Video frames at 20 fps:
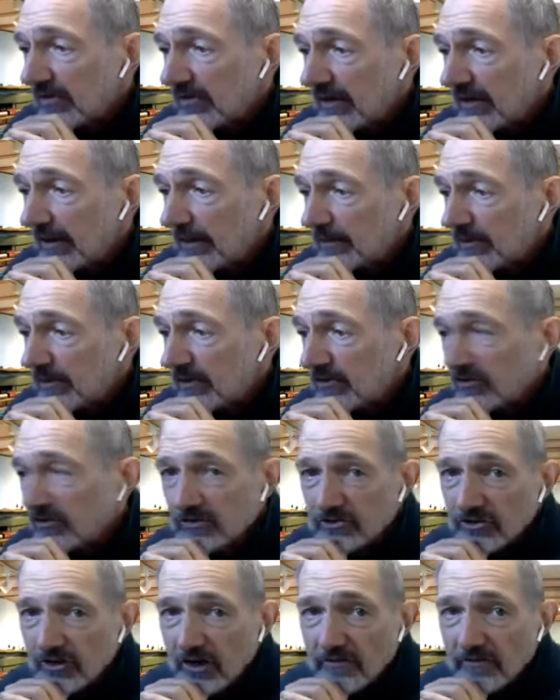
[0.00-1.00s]
the empties and
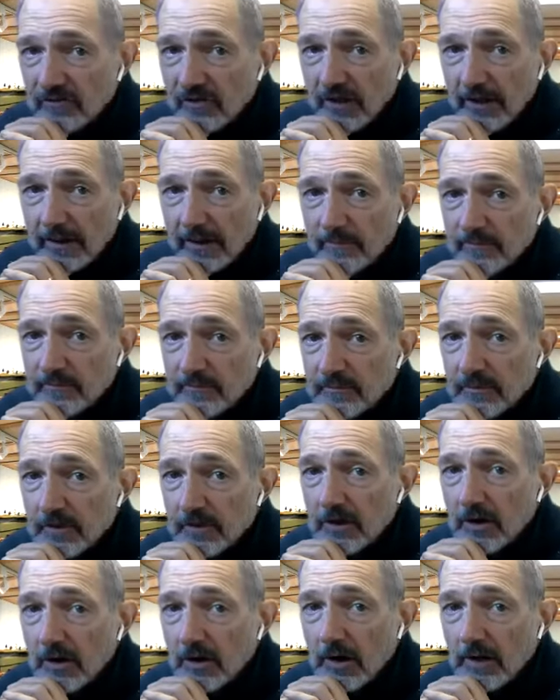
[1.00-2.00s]
shove them
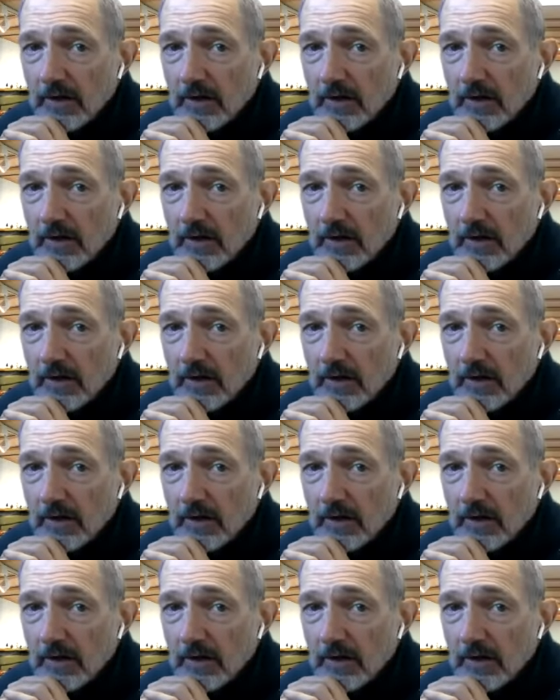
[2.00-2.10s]
on